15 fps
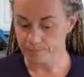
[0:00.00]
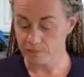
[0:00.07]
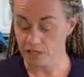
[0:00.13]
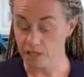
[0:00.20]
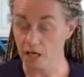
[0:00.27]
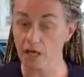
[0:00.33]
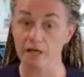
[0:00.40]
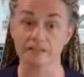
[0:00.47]

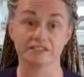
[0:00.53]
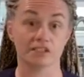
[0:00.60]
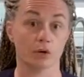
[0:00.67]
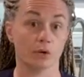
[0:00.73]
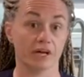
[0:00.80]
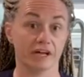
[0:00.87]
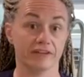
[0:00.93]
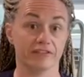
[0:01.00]
Yeah, so
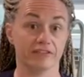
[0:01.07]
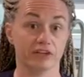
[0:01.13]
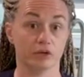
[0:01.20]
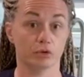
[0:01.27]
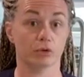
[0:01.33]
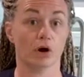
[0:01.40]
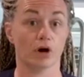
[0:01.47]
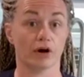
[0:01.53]
if
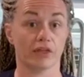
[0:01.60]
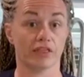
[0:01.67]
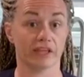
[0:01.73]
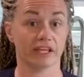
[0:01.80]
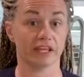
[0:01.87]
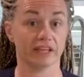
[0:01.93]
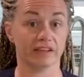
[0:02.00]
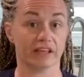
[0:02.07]
you are
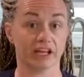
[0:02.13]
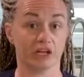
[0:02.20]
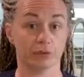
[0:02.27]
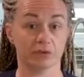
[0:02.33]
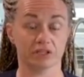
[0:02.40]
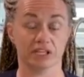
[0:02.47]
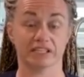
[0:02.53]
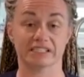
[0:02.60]
thinking that you
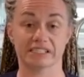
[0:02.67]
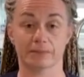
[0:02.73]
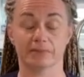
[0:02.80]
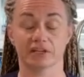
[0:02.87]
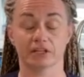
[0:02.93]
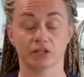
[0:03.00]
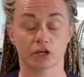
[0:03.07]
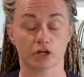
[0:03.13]
would like
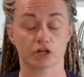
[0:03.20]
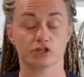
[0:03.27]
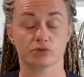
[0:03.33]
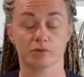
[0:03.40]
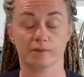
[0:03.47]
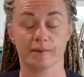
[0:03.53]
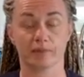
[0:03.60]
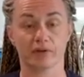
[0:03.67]
something large,
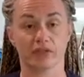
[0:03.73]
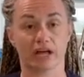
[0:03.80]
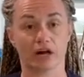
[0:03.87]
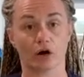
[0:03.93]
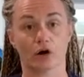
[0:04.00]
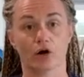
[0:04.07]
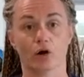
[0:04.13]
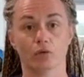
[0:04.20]
remember that
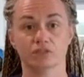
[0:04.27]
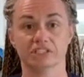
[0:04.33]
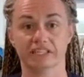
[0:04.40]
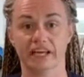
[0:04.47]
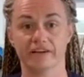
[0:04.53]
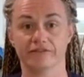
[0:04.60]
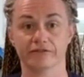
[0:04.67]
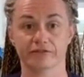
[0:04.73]
our hosts
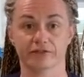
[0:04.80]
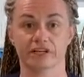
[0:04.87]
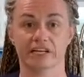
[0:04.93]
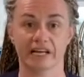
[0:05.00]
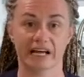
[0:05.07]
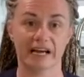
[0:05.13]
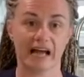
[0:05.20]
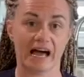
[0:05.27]
get free
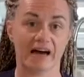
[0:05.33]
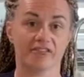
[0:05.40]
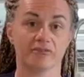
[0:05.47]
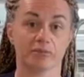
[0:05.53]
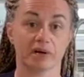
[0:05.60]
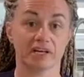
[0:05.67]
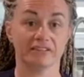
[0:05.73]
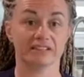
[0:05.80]
and half
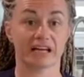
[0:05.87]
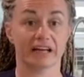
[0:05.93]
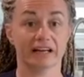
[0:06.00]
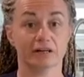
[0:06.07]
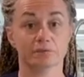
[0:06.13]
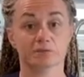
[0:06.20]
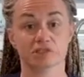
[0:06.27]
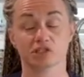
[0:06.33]
price items.